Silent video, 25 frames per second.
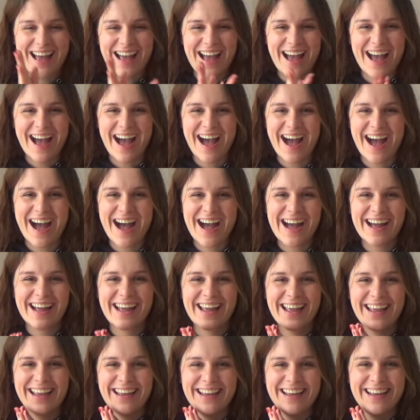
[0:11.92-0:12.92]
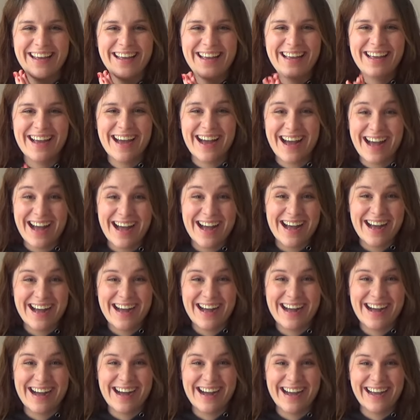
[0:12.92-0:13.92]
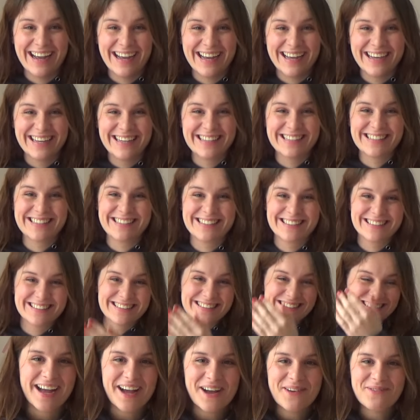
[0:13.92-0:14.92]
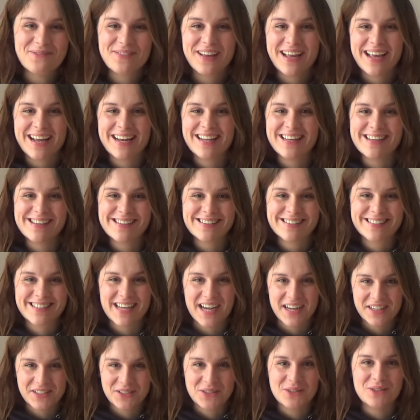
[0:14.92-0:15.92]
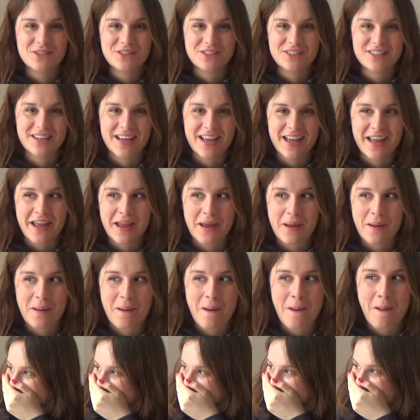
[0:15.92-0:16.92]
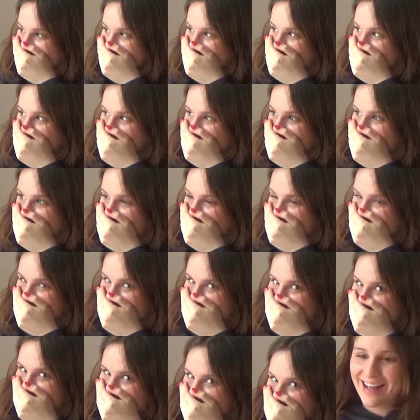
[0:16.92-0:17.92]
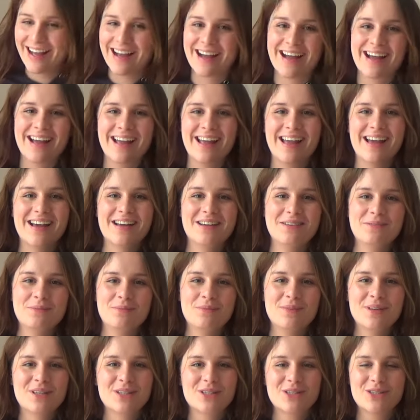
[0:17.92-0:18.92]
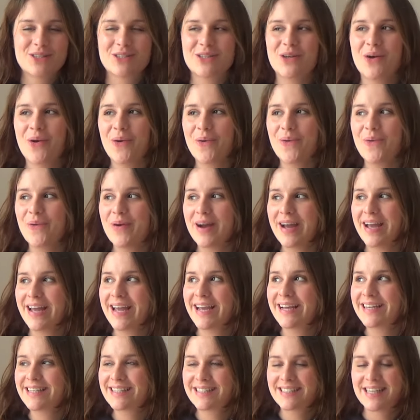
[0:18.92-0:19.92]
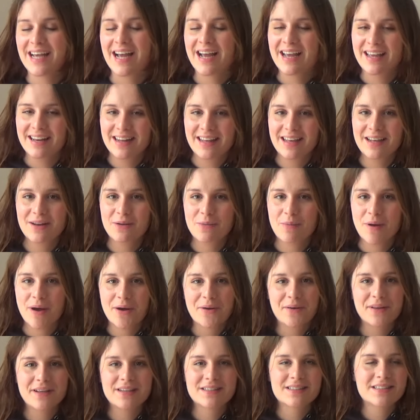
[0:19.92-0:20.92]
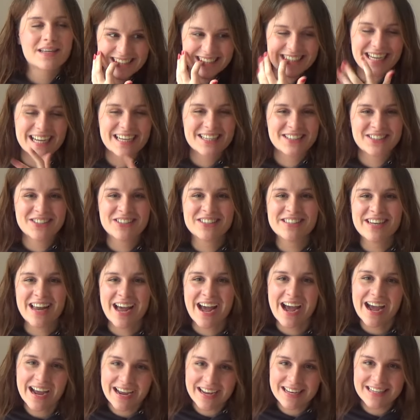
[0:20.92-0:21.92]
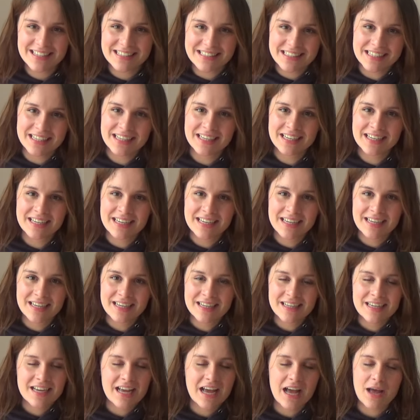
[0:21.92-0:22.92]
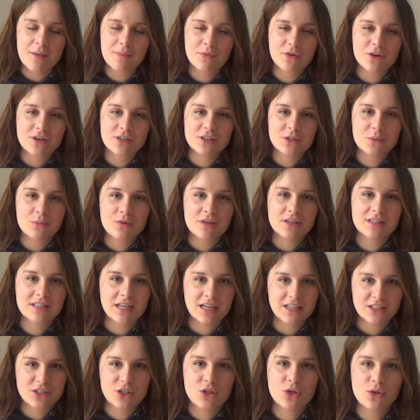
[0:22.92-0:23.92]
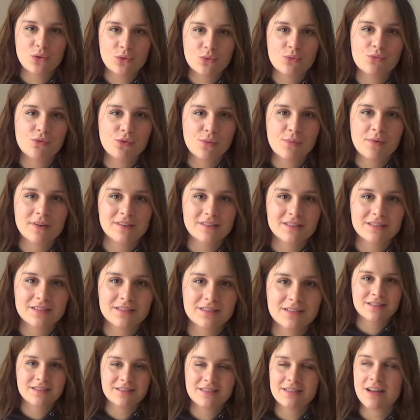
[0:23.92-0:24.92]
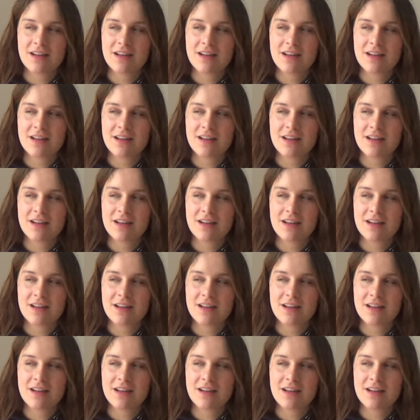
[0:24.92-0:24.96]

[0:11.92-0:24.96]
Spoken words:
Hi guys! I'm getting a tattoo today. I am so excited about it. Like tonight, I'm going to be a tattooed woman.